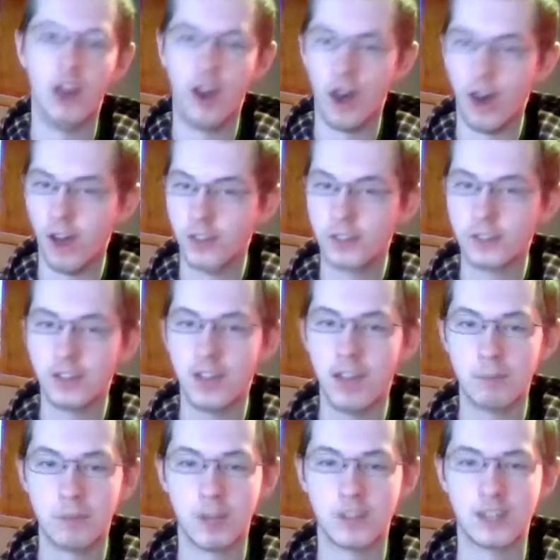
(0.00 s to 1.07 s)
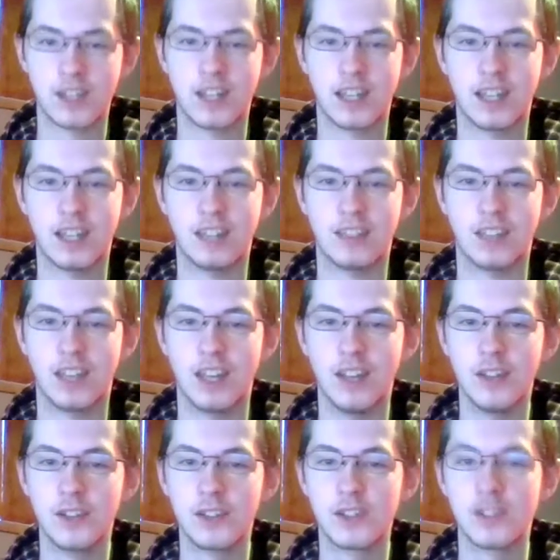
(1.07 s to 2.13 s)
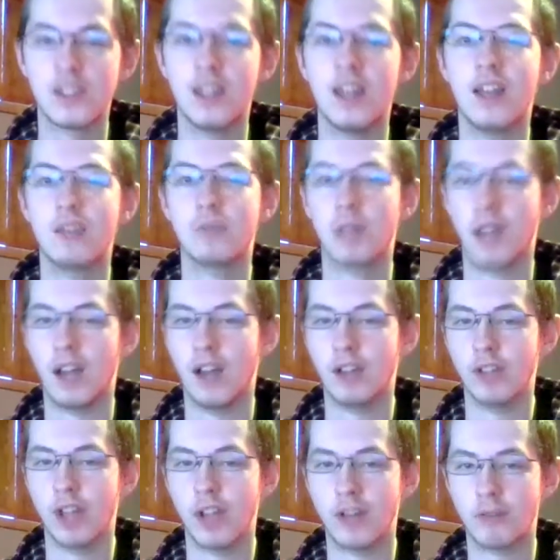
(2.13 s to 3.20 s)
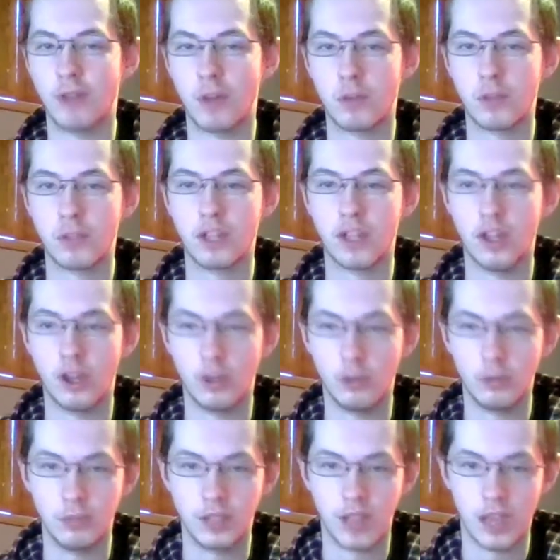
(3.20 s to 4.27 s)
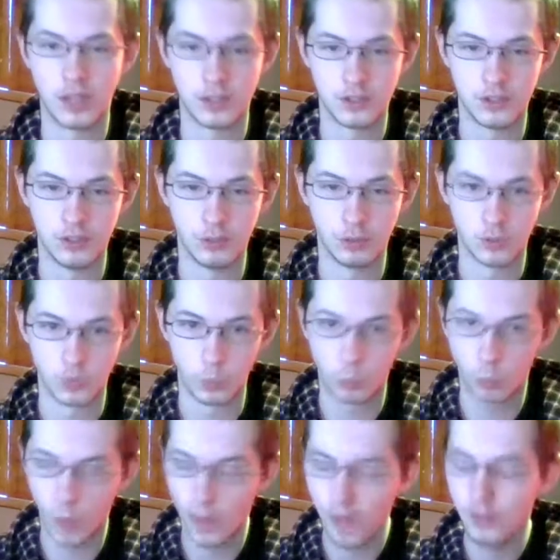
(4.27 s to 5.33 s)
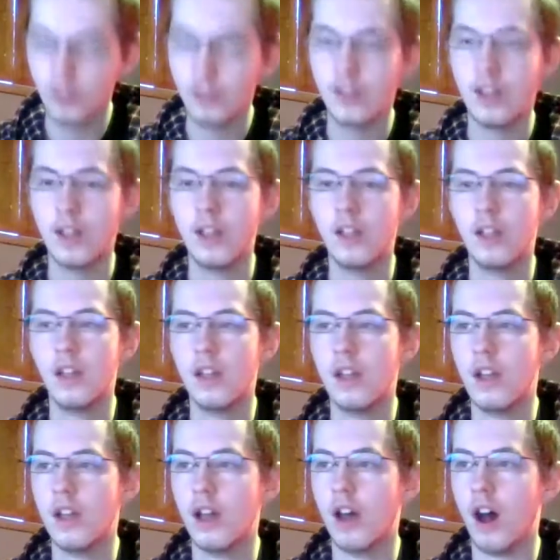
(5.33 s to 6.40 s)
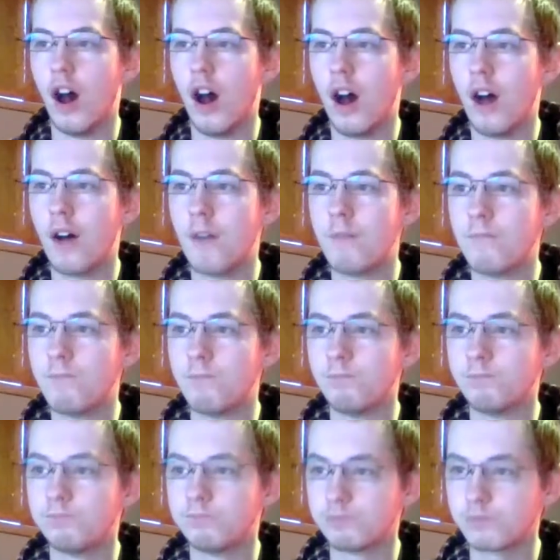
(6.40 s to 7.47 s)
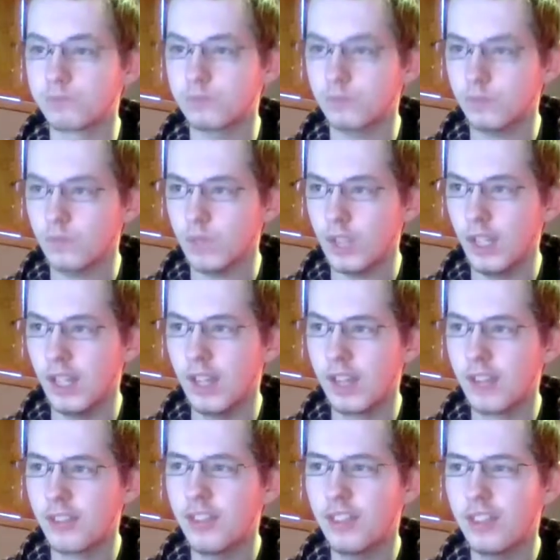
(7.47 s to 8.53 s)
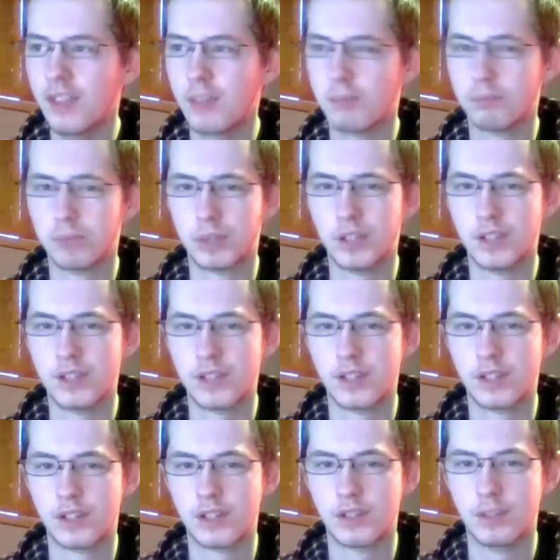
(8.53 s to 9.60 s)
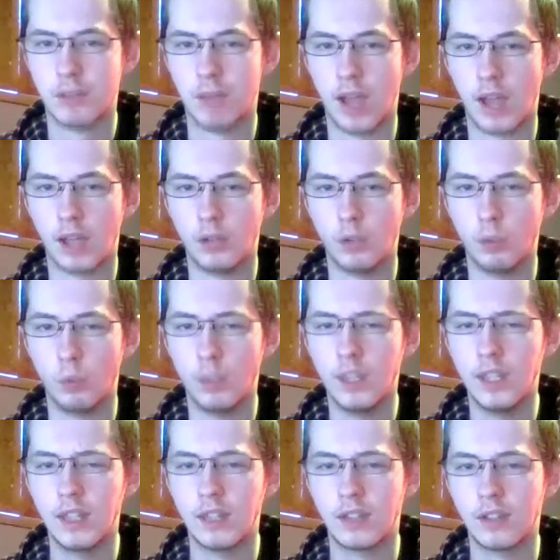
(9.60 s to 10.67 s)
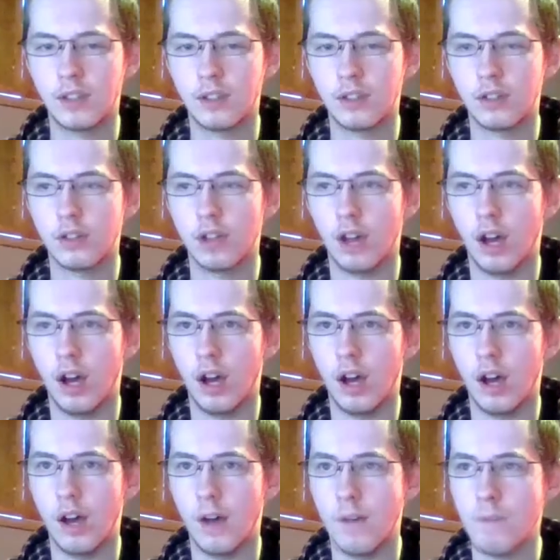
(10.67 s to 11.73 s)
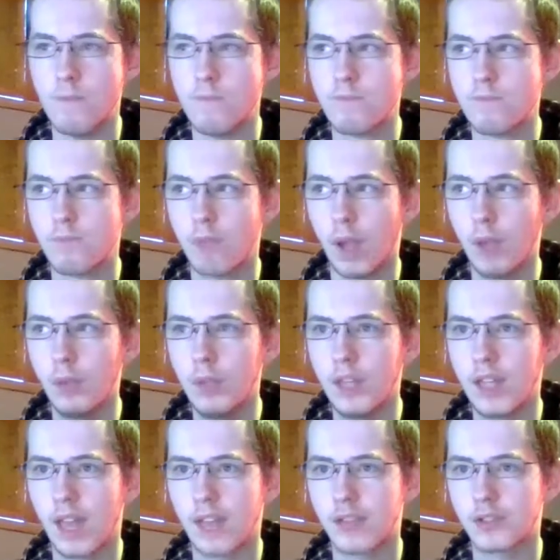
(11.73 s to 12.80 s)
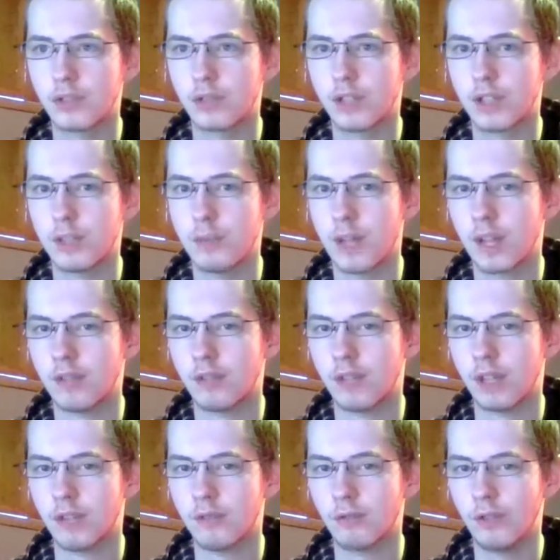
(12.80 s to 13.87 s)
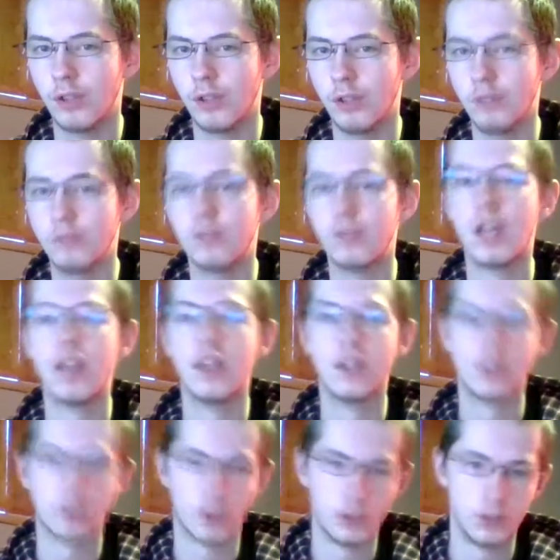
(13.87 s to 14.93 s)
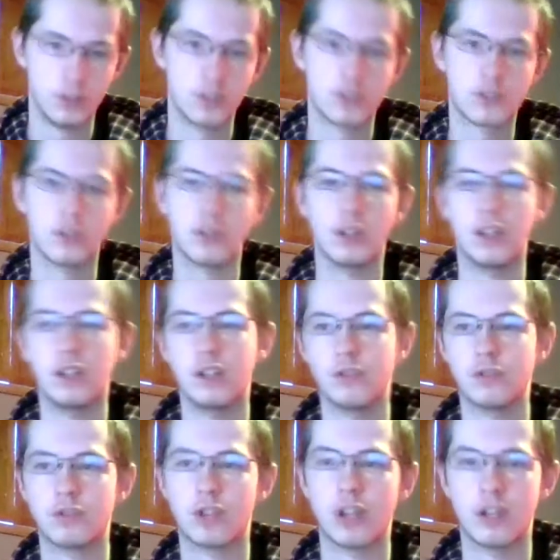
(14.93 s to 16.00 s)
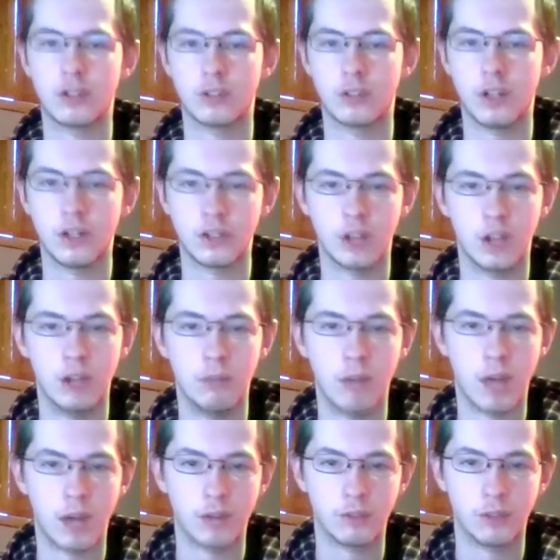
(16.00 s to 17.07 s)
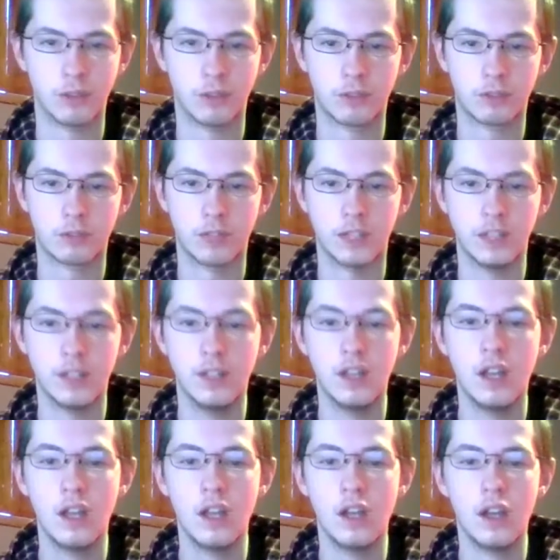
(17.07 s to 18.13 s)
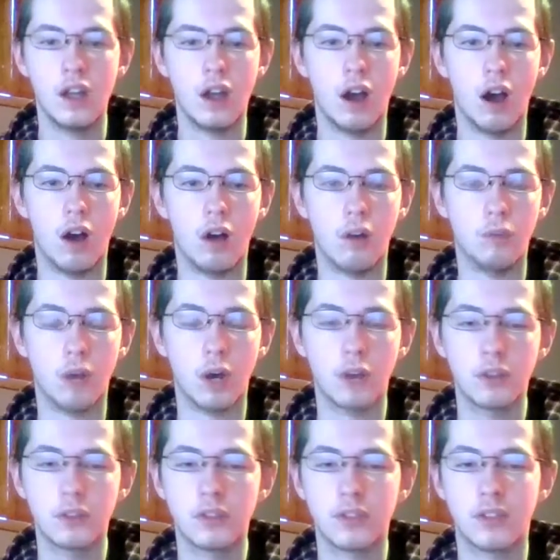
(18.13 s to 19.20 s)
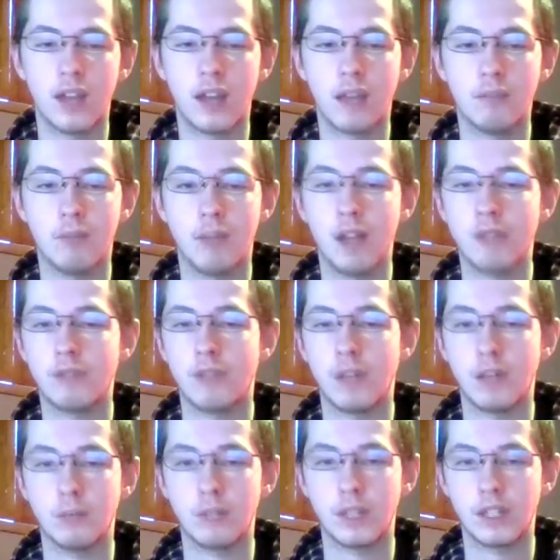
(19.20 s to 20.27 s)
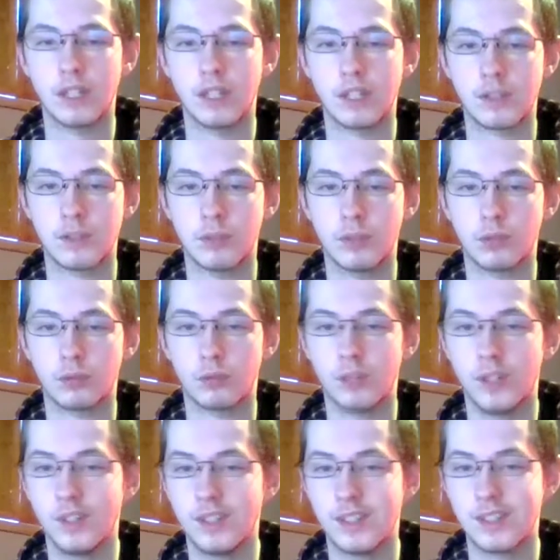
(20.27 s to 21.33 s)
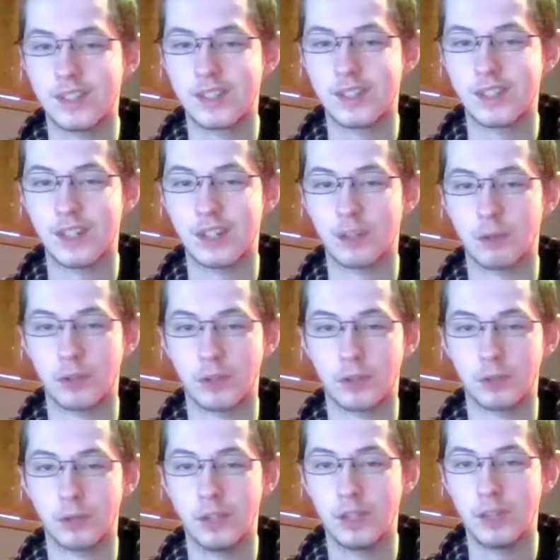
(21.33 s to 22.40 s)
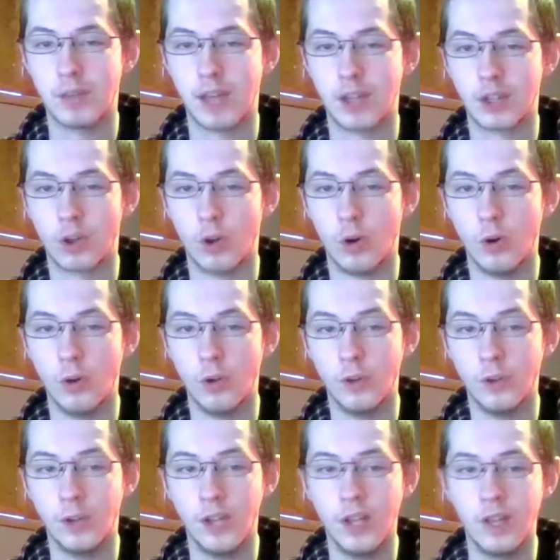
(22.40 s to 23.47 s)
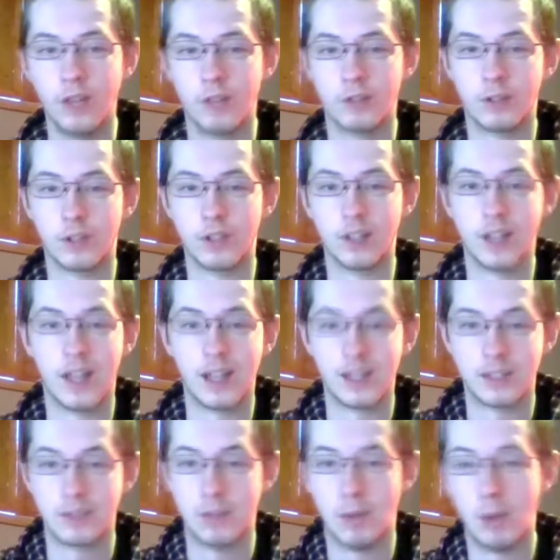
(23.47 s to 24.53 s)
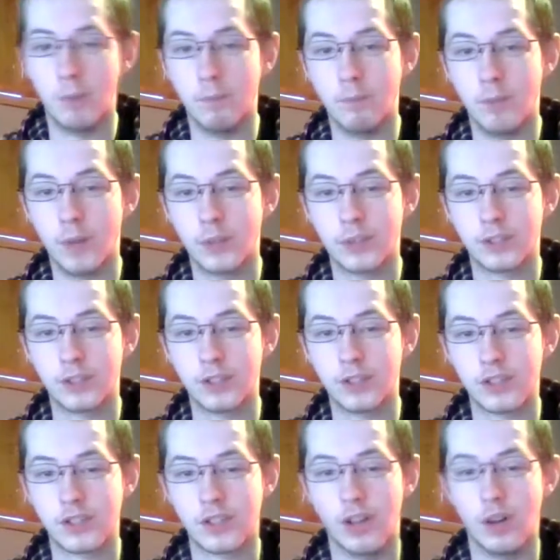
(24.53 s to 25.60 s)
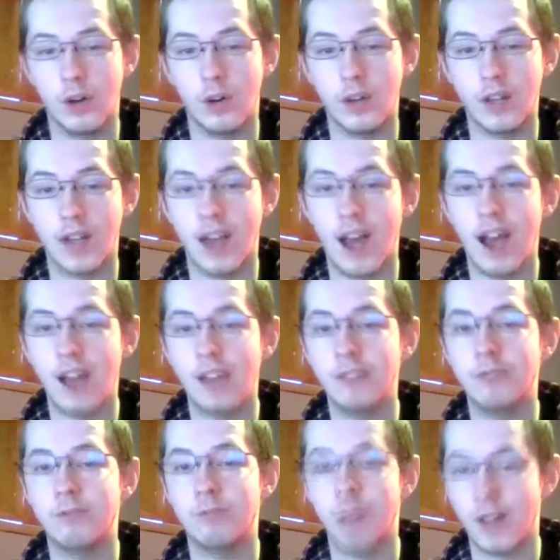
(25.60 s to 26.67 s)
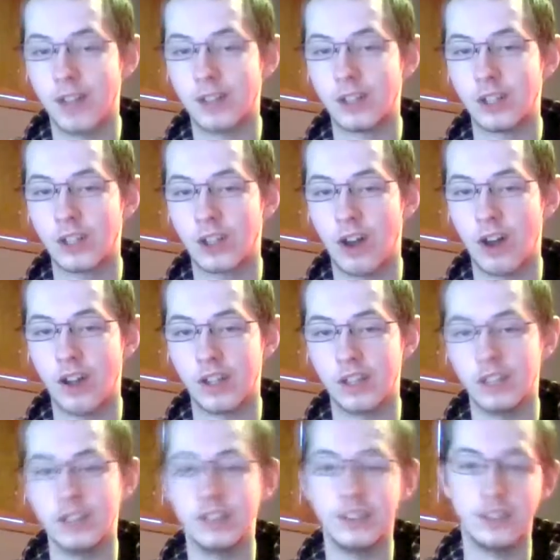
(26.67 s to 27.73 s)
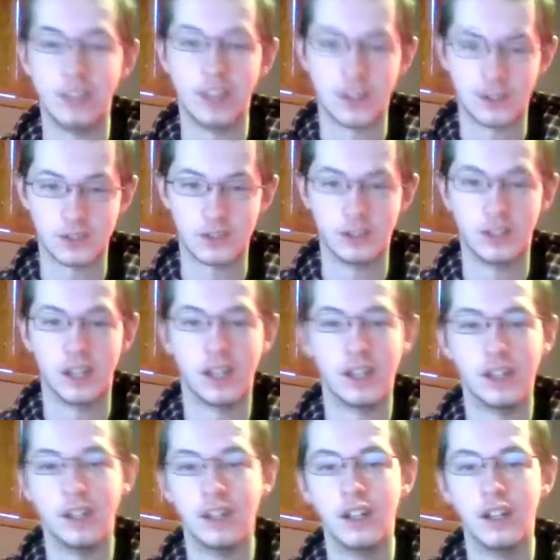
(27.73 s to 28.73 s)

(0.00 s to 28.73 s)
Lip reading: Other than that, I'm not saying anything else. I'm going to have a lot of fun with it, and I hope you guys do as well. And I think that brings us to my week. My week hasn't really been eventful. Told you the story of trying to render out Battlefield 3. Other than that, my family has been really sick with a really bad cold for the last about month or so, and I finally caught it yesterday,